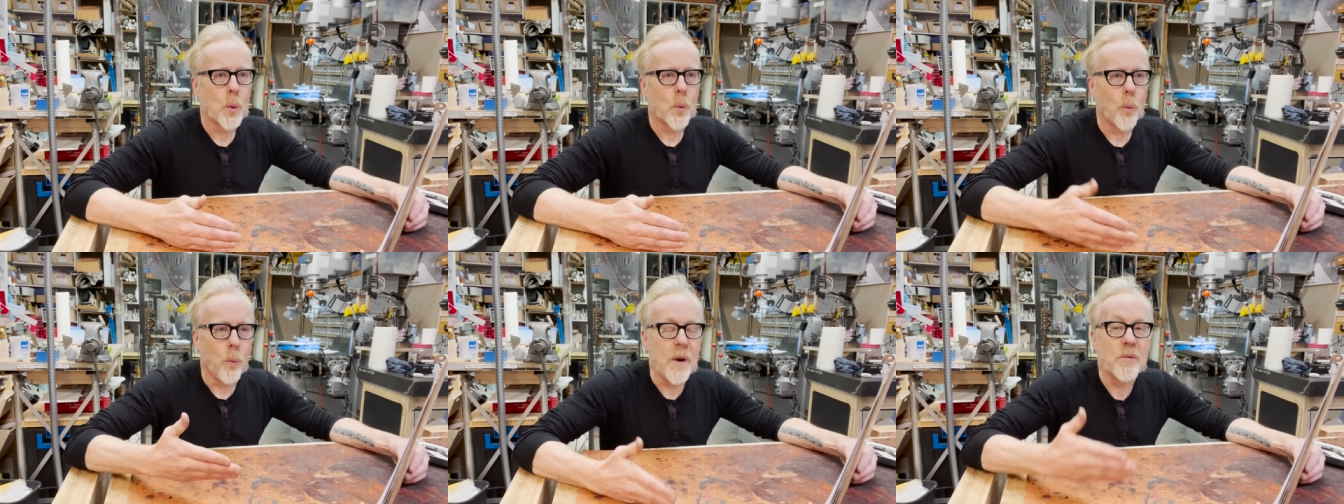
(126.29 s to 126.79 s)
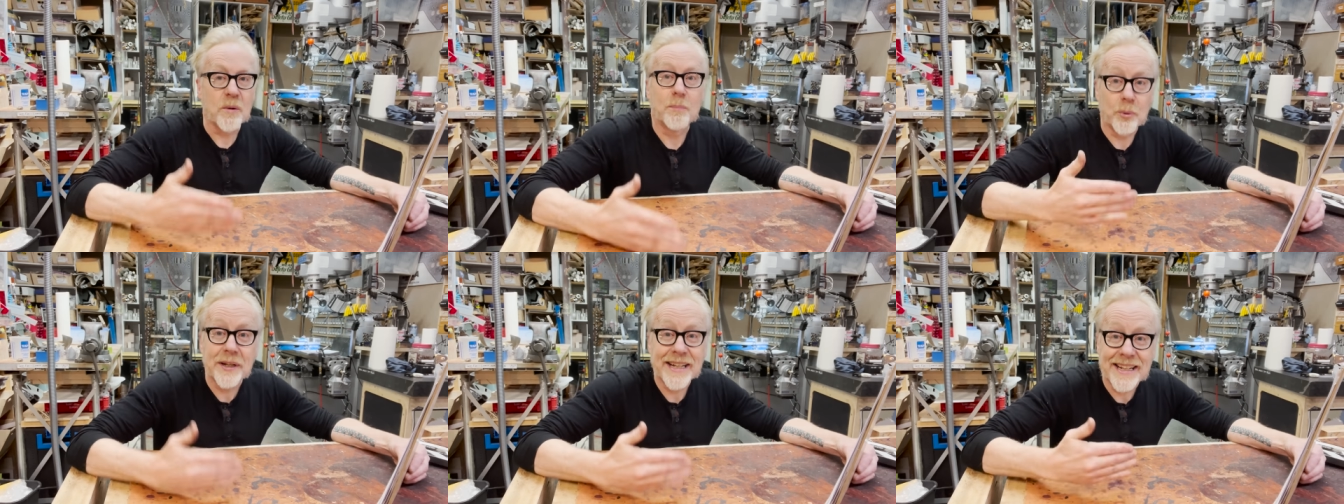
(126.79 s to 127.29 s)
we would
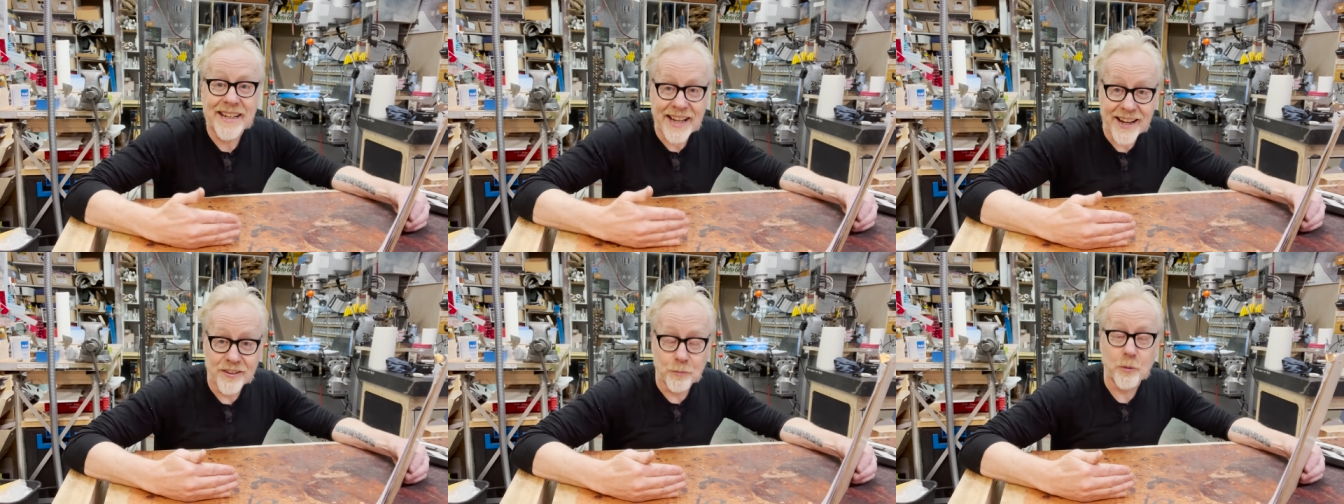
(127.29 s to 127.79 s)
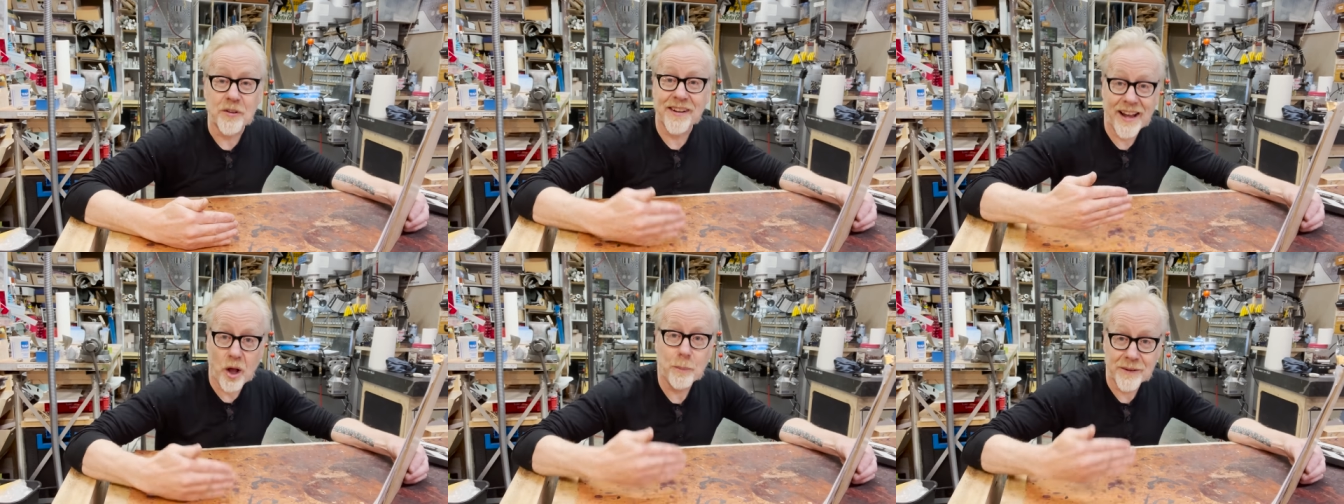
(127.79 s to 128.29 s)
bring in an expert to
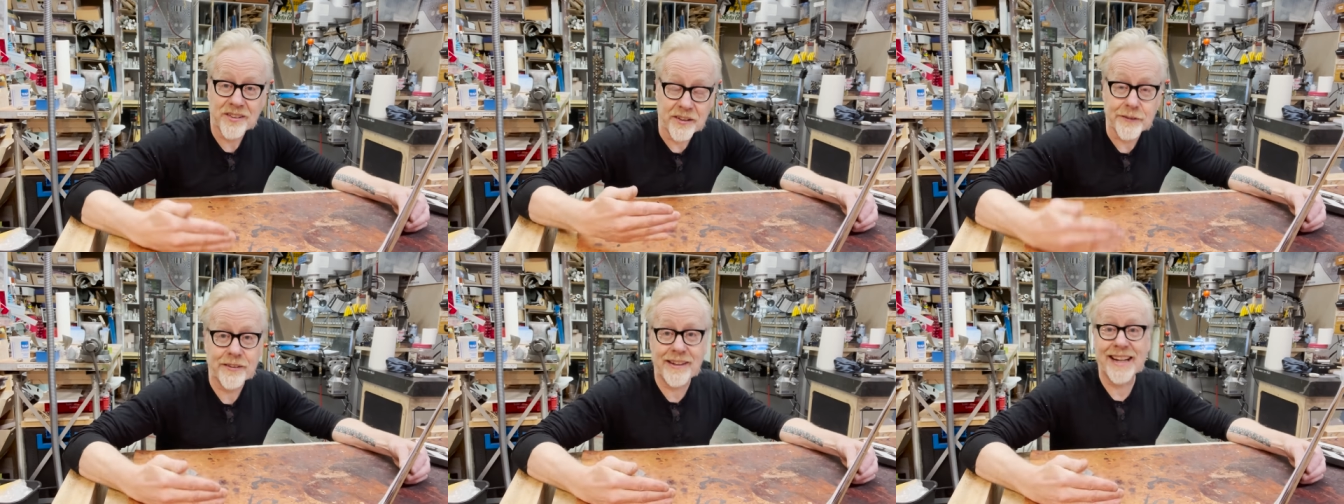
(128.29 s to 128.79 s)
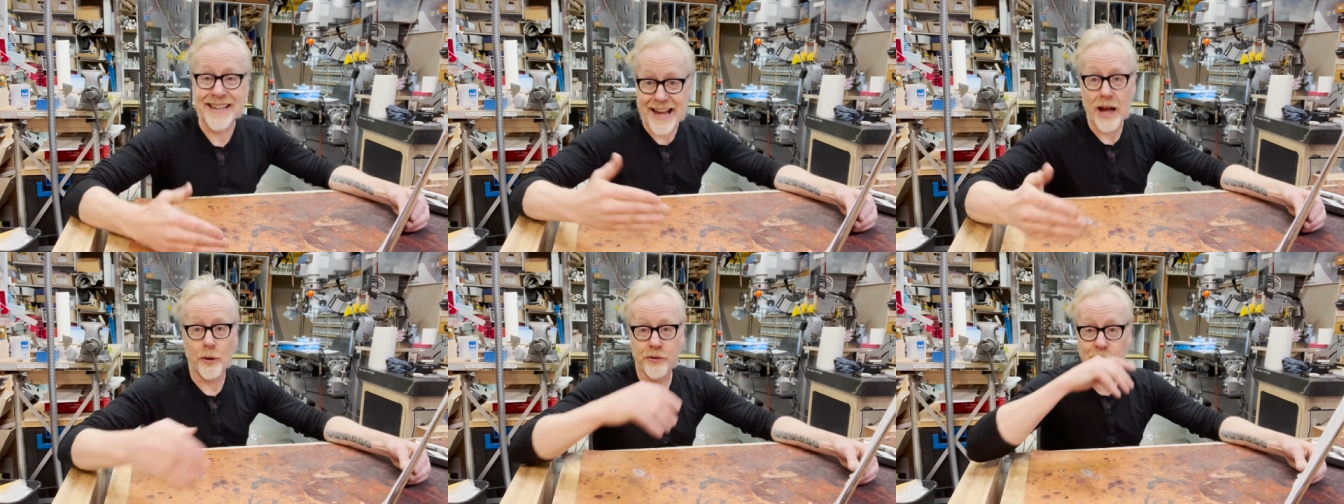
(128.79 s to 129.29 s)
help us understand
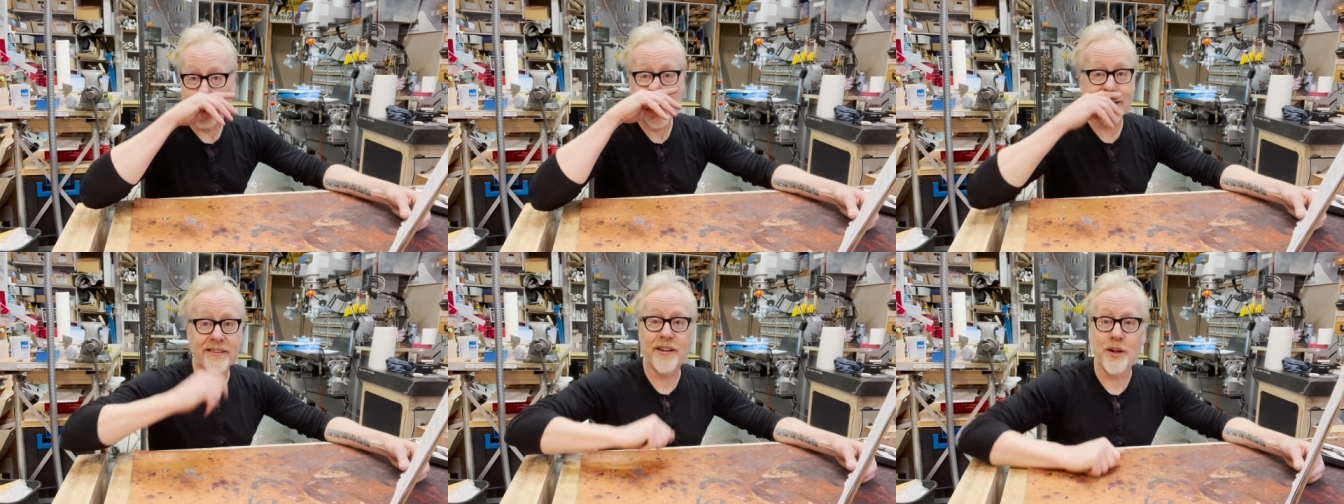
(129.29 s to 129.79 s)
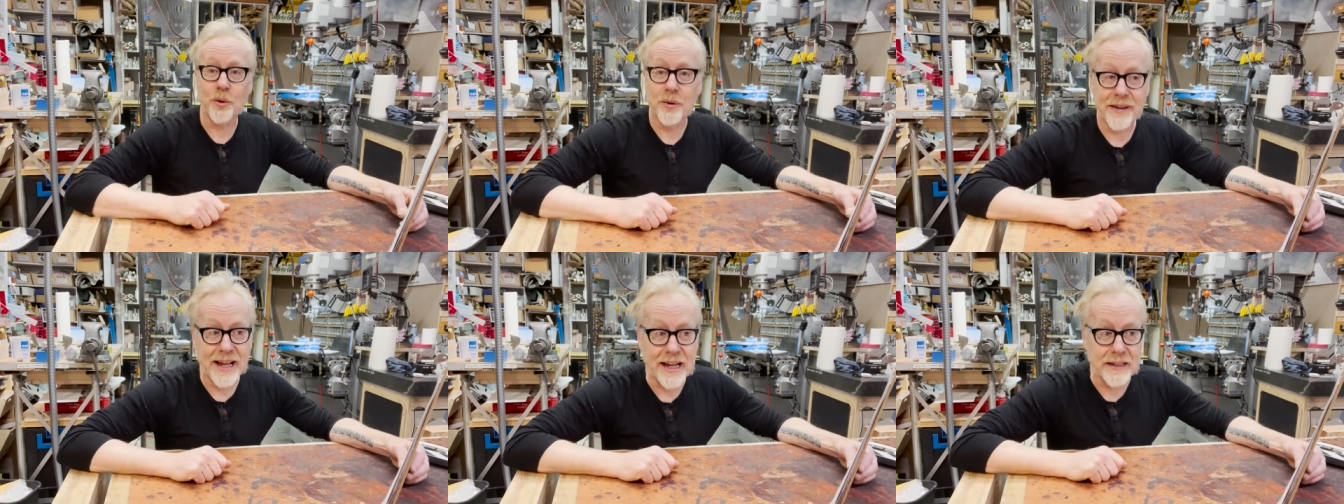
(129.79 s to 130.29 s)
how to execute
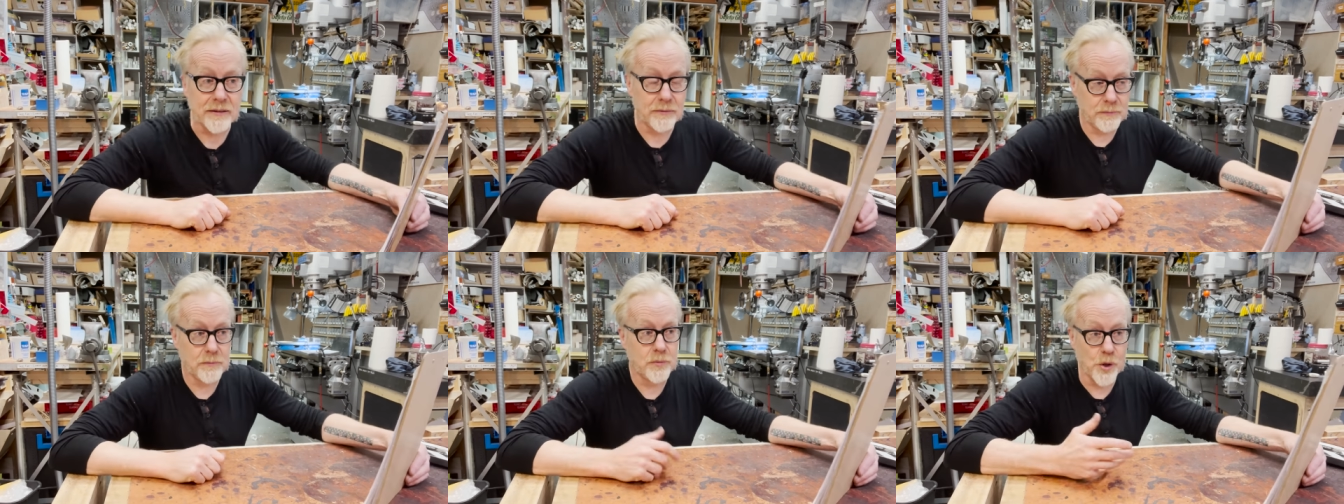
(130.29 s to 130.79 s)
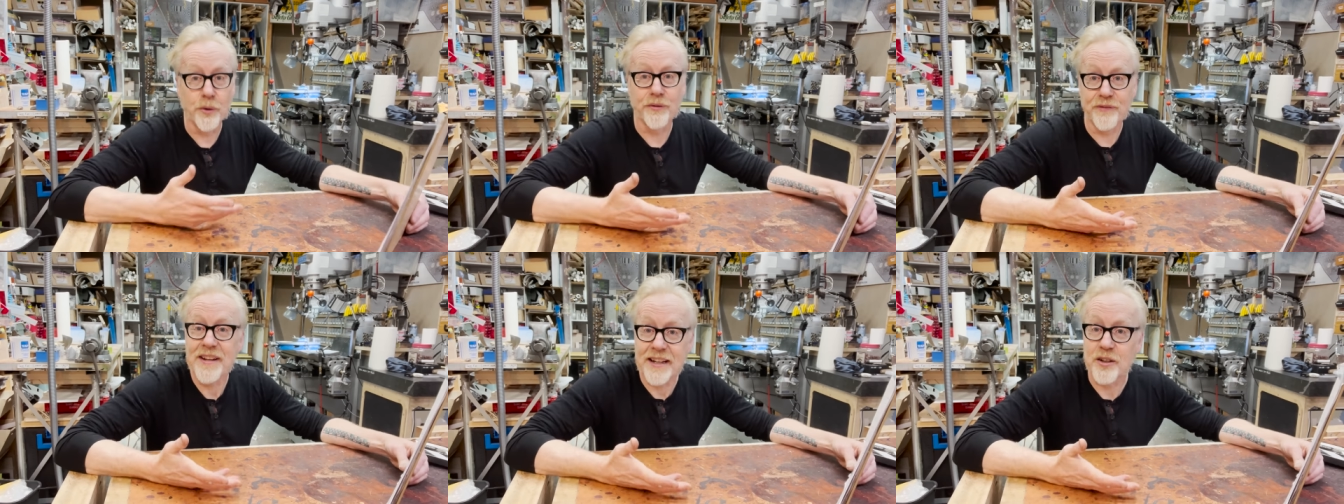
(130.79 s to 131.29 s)
that those
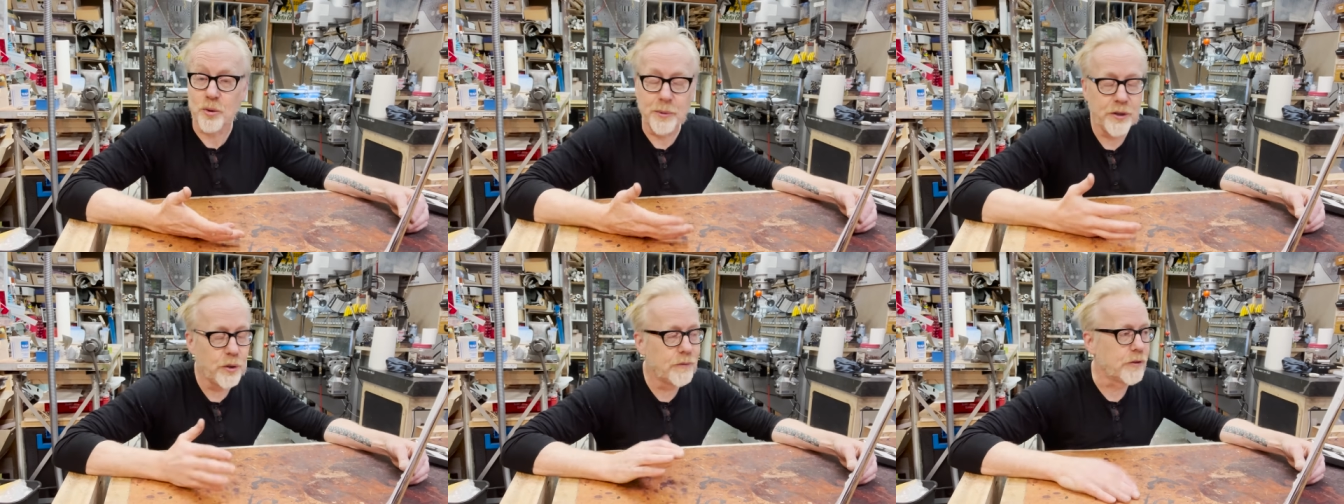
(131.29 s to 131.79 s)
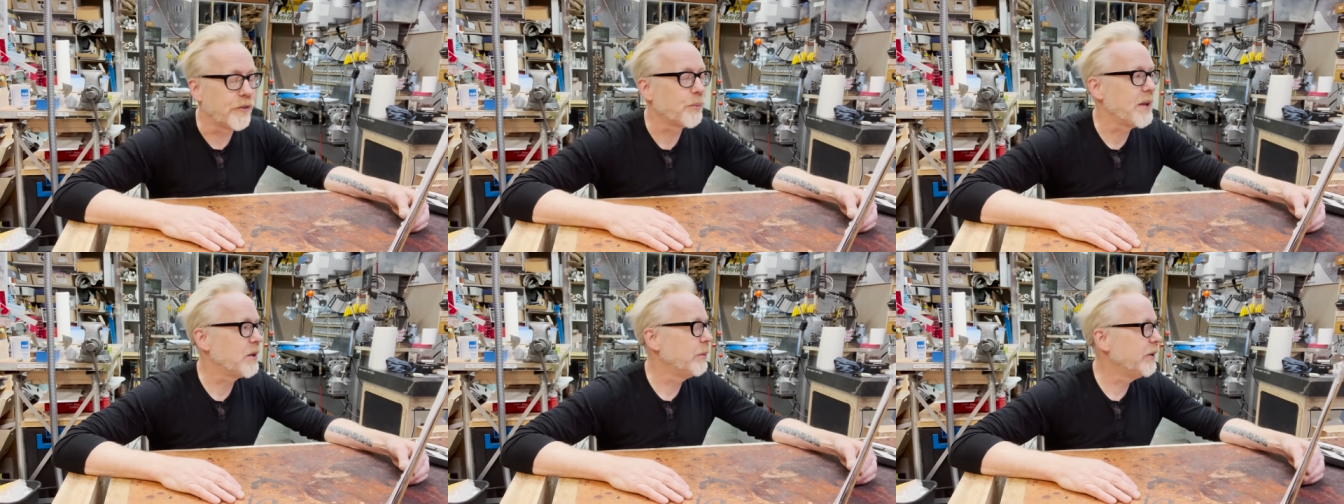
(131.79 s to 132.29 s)
vehicle maneuvers,
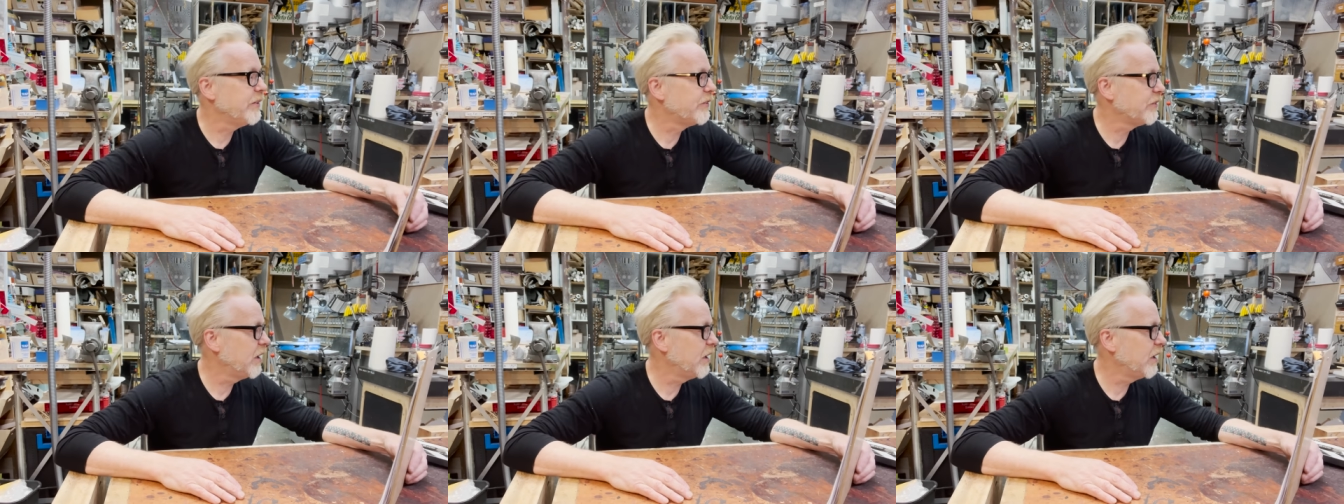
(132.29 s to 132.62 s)
whether it was